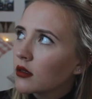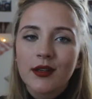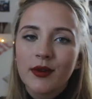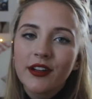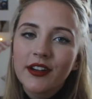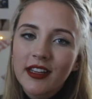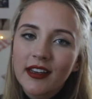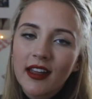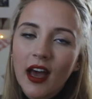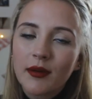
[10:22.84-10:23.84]
So when you're
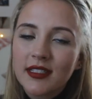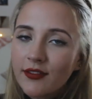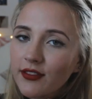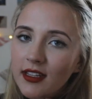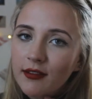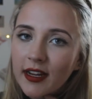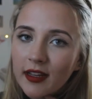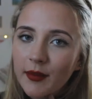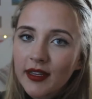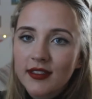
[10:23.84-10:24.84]
done, I would definitely
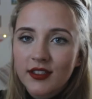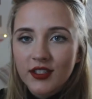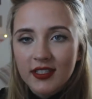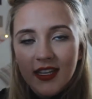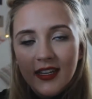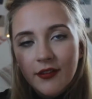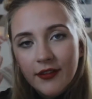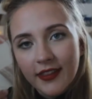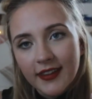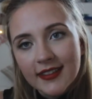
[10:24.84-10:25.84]
recommend to just let
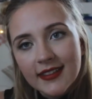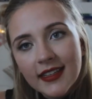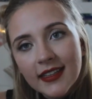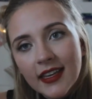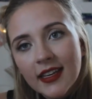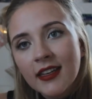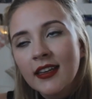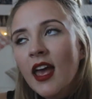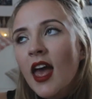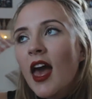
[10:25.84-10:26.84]
everything sink
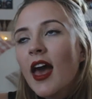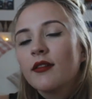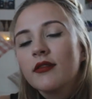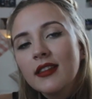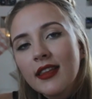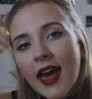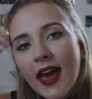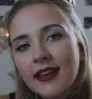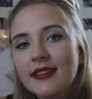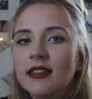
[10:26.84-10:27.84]
in and
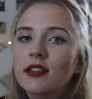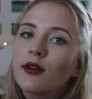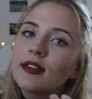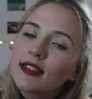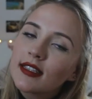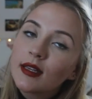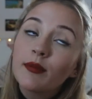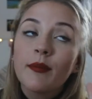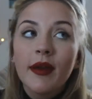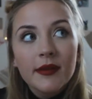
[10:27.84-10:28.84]
relax and go to
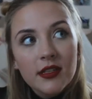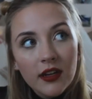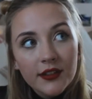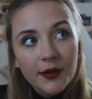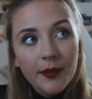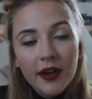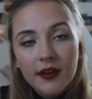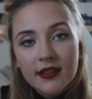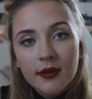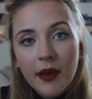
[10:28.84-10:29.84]
sleep. Maybe talk to your
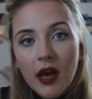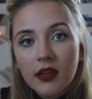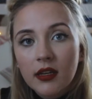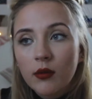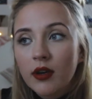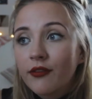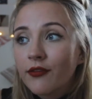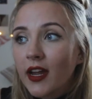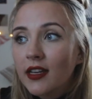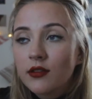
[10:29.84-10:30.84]
parents about it, or a
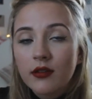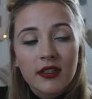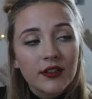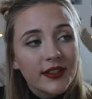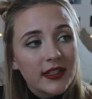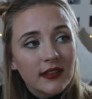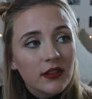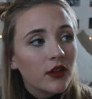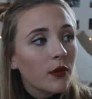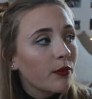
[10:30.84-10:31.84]
friend, or your
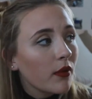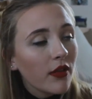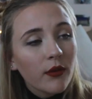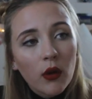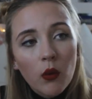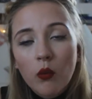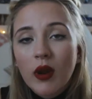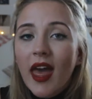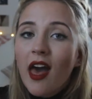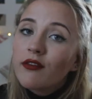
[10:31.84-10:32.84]
sister, brother, or
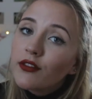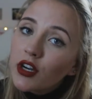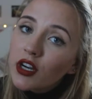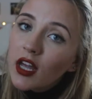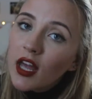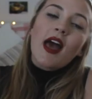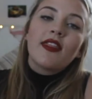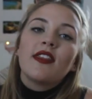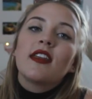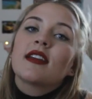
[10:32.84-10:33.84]
whatever. And
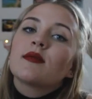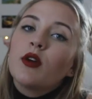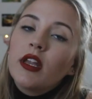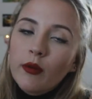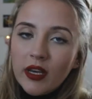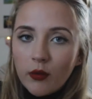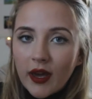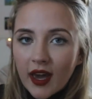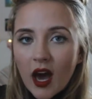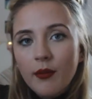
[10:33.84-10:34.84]
then the next morning when you
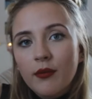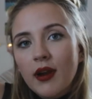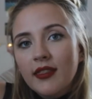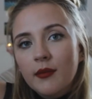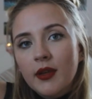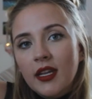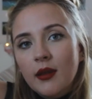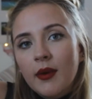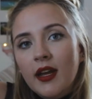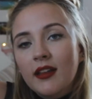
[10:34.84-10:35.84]
wake up, write them an
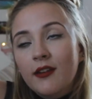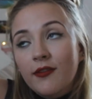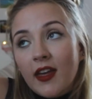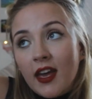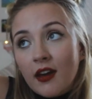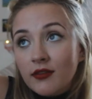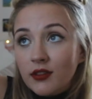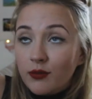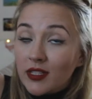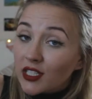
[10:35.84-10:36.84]
email if they
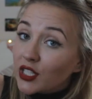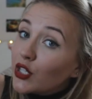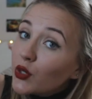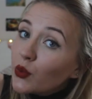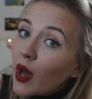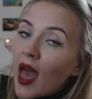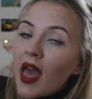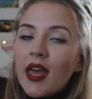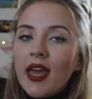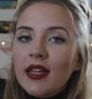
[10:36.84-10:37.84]
haven't written you,
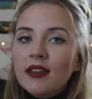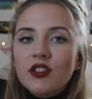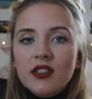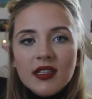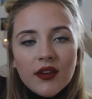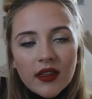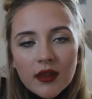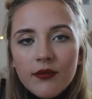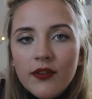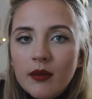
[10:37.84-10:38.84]
and just giving
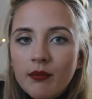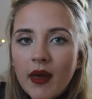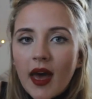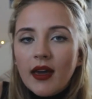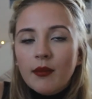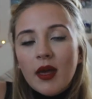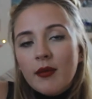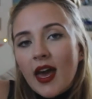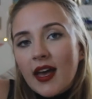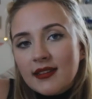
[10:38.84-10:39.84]
them feedback,
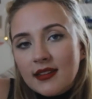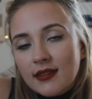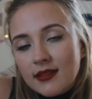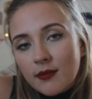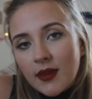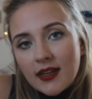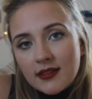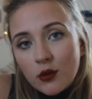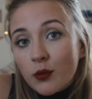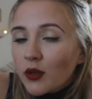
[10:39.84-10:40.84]
maybe asking some
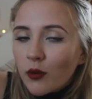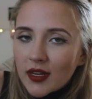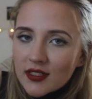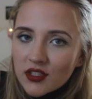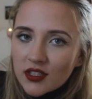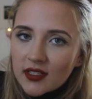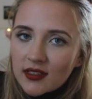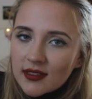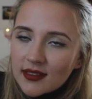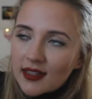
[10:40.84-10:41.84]
last open
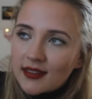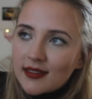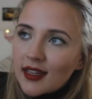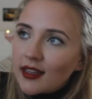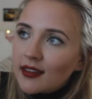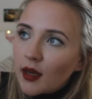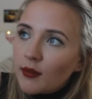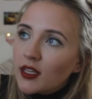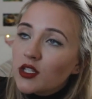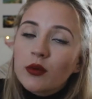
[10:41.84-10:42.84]
questions and telling
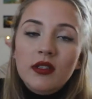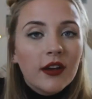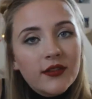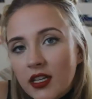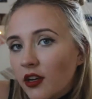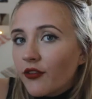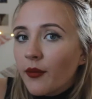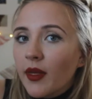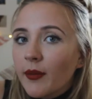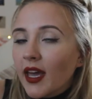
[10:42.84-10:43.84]
them that you would love to hear
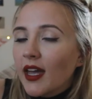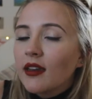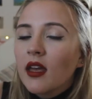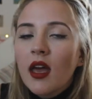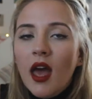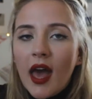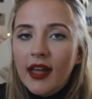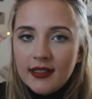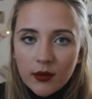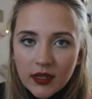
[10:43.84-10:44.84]
from them again,
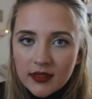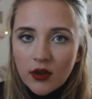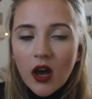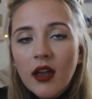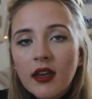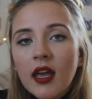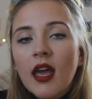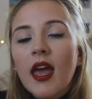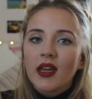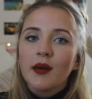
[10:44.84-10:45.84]
and so on and so on.
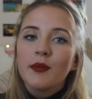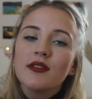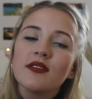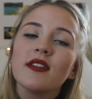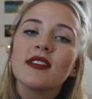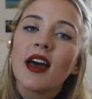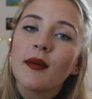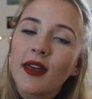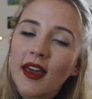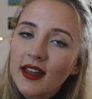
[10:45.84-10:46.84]
And most of the
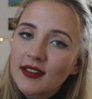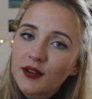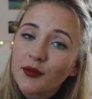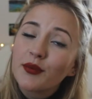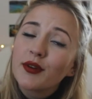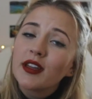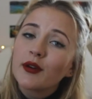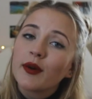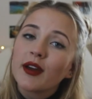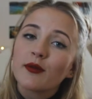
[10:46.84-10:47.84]
time they answer pretty
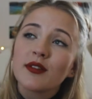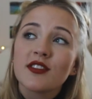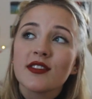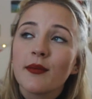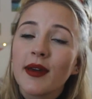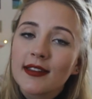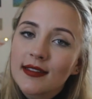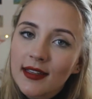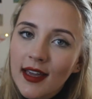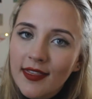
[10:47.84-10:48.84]
quick, which is
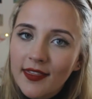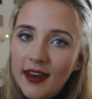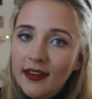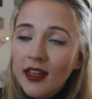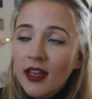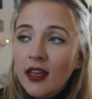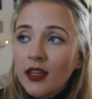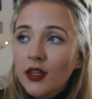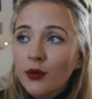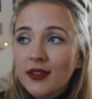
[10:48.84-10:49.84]
amazing, and then
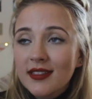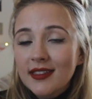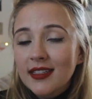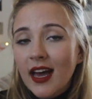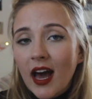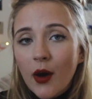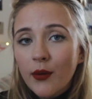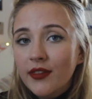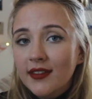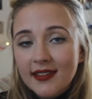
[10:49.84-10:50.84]
you will see
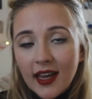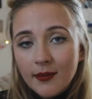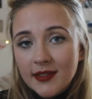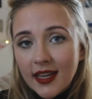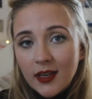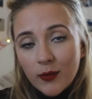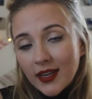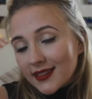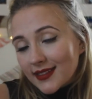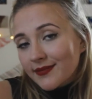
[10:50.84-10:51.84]
how the Skype date
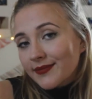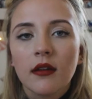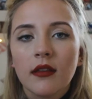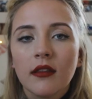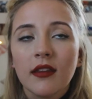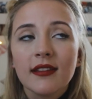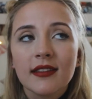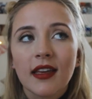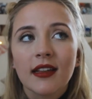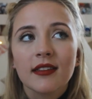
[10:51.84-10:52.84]
went. The
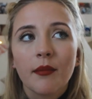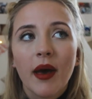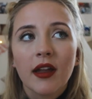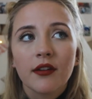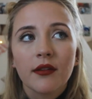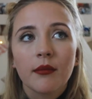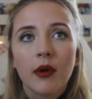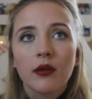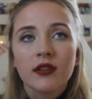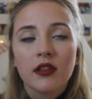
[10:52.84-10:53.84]
things that matter the
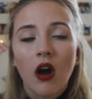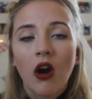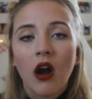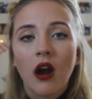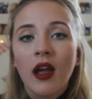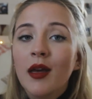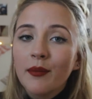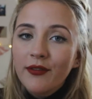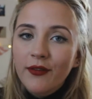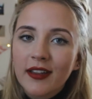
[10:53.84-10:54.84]
most are
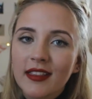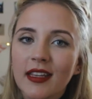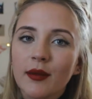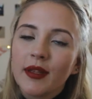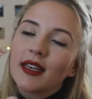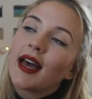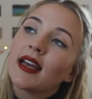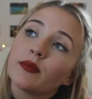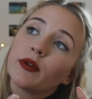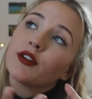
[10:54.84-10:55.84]
be friendly, be
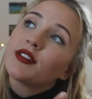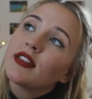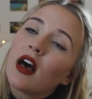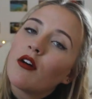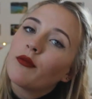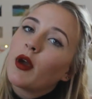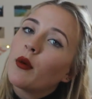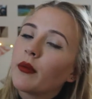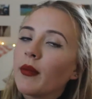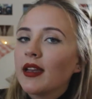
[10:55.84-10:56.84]
nice, be yourself, be
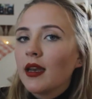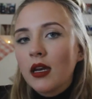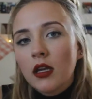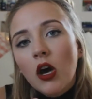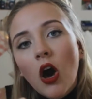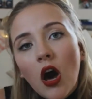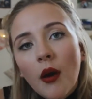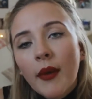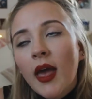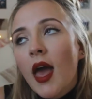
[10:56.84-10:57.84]
open-minded and
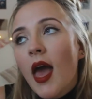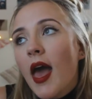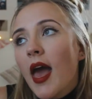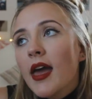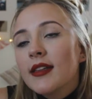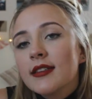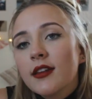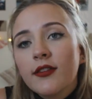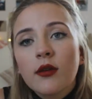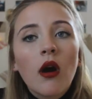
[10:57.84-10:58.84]
calm. And
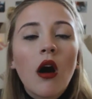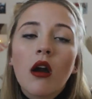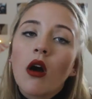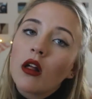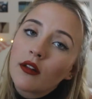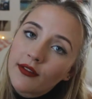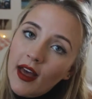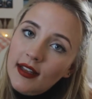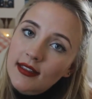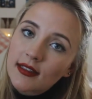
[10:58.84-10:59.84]
if you are all of
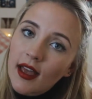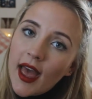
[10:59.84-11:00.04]
that,